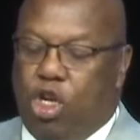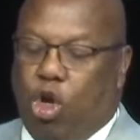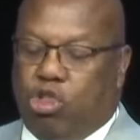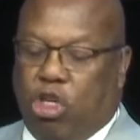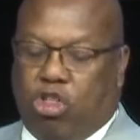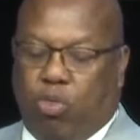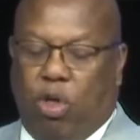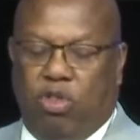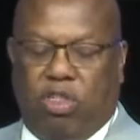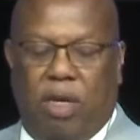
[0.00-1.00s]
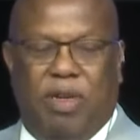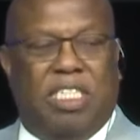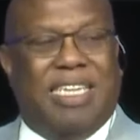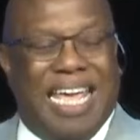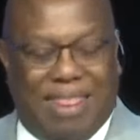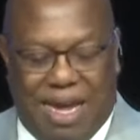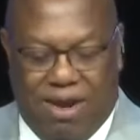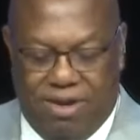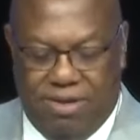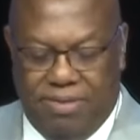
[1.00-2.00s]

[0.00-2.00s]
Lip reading: Go to Jerusalem and stay there